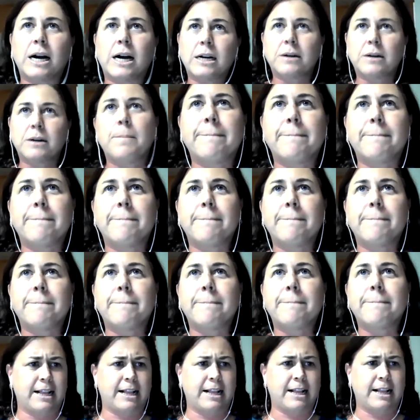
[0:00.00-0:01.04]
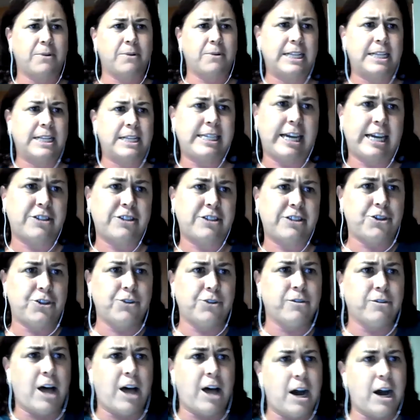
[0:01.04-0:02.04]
um, ask me the next